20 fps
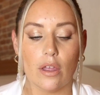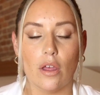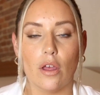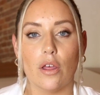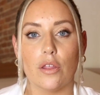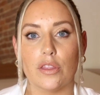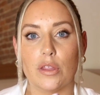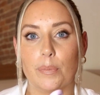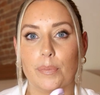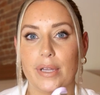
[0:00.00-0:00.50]

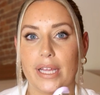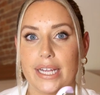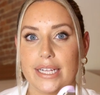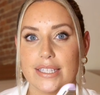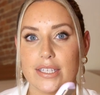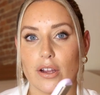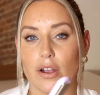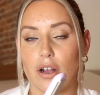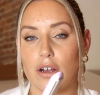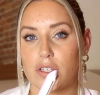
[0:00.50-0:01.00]
The plates
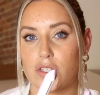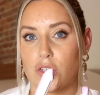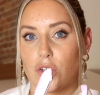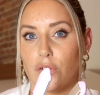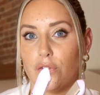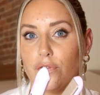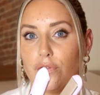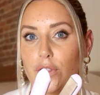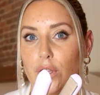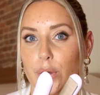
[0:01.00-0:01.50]
are also
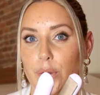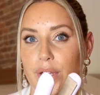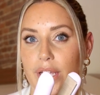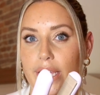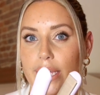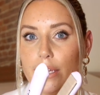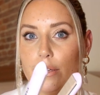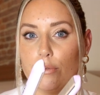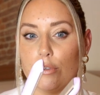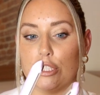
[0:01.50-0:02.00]

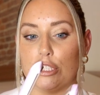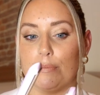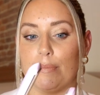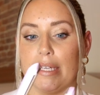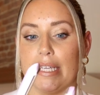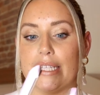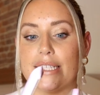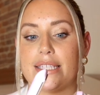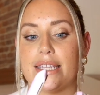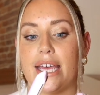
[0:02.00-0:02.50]
floating, which
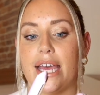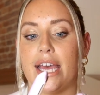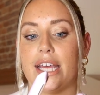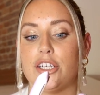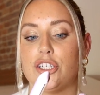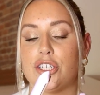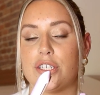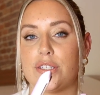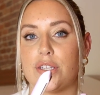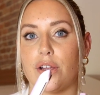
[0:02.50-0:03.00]
means the
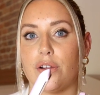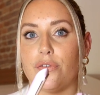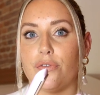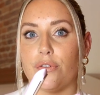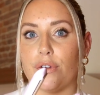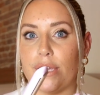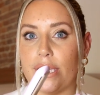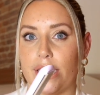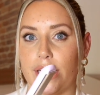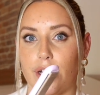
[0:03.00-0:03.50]
edges are
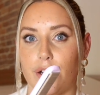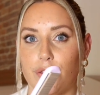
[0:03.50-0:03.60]
free here.